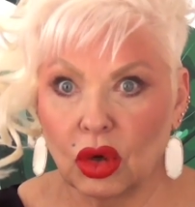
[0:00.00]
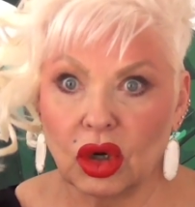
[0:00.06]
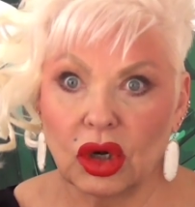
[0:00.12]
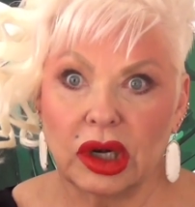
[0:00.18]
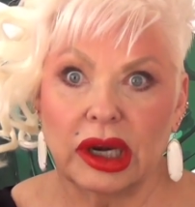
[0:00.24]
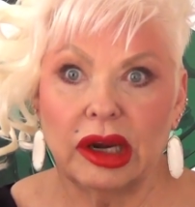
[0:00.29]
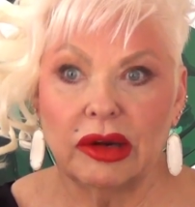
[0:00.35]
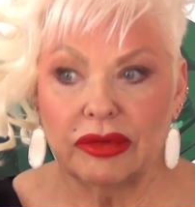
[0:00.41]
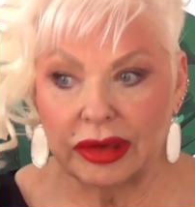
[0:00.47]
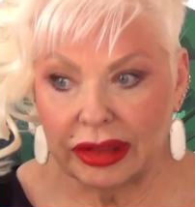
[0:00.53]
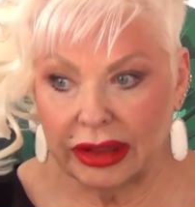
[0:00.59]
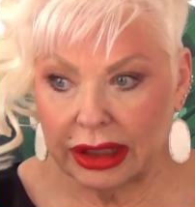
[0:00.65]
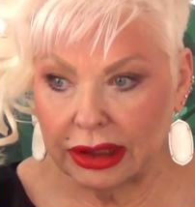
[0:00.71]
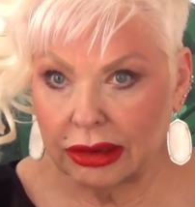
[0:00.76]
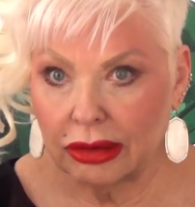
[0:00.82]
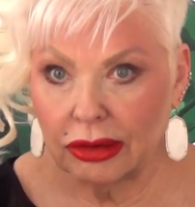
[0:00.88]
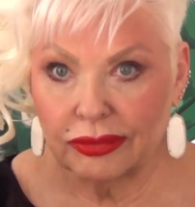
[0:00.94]
more
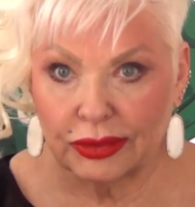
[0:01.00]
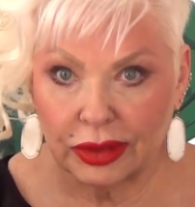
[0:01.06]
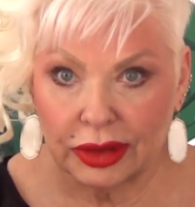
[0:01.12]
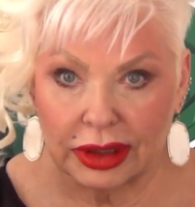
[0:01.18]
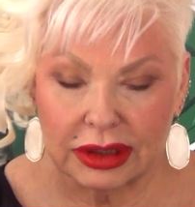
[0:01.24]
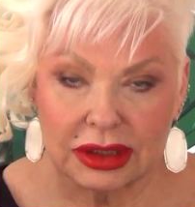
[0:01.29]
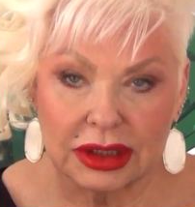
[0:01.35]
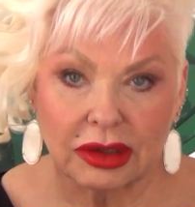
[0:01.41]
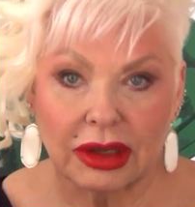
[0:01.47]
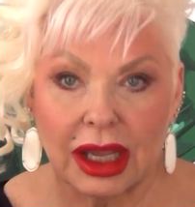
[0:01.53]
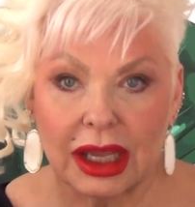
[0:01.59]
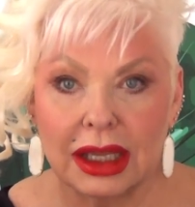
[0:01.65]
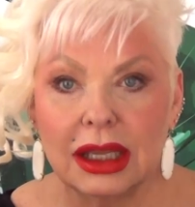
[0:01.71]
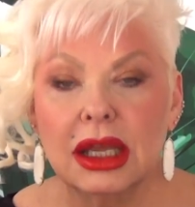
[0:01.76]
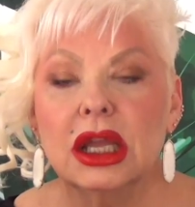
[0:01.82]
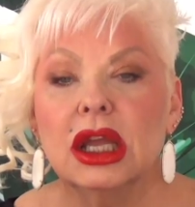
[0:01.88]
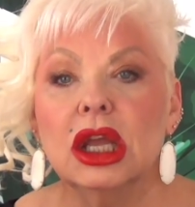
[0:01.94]
everything, girlfriends,
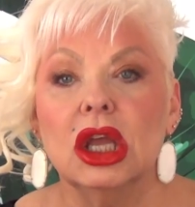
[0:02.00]
okay?